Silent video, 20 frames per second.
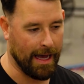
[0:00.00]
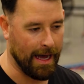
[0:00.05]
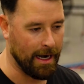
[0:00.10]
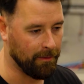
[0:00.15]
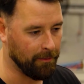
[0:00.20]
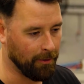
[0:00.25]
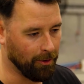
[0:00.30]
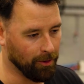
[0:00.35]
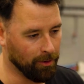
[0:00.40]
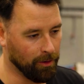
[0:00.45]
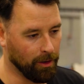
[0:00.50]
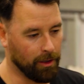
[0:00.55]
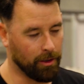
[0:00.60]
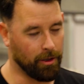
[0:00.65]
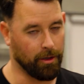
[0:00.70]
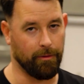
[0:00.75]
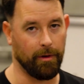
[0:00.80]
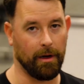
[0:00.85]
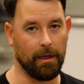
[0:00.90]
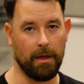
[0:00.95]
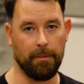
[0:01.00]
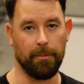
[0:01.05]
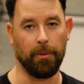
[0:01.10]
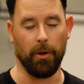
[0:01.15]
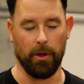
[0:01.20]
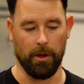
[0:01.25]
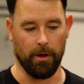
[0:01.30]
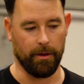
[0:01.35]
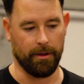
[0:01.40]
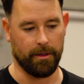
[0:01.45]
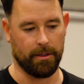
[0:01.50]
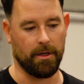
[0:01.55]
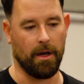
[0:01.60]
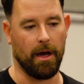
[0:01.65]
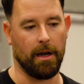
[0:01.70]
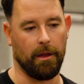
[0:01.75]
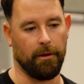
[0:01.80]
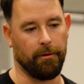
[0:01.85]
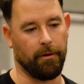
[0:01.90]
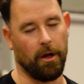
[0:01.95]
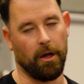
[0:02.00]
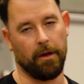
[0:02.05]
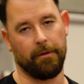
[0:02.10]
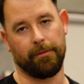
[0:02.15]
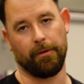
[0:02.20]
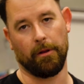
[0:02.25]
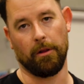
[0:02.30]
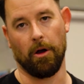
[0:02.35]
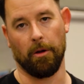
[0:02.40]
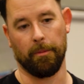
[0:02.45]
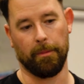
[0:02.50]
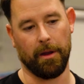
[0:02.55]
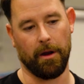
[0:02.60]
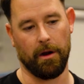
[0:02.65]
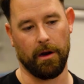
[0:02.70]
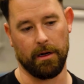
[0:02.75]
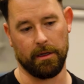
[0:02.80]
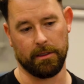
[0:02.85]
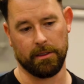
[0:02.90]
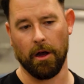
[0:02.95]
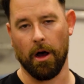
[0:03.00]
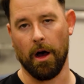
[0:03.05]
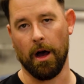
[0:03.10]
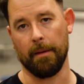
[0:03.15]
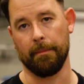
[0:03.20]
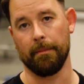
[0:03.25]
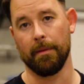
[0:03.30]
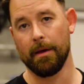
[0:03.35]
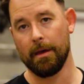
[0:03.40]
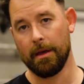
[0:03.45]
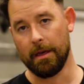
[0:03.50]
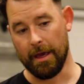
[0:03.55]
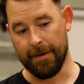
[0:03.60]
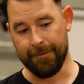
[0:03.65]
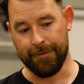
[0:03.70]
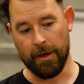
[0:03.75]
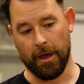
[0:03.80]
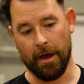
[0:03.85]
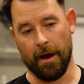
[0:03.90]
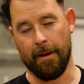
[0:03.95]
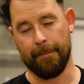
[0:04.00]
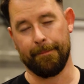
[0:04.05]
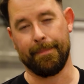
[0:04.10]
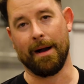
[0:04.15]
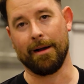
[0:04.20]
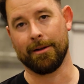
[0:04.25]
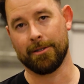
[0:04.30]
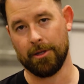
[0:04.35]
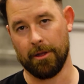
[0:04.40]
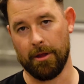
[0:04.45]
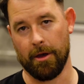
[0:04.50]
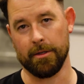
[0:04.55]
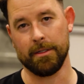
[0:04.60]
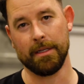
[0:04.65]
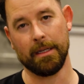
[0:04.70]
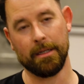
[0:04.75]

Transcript: animal could really put you on the side of the road for a long period of time if you go and puncture those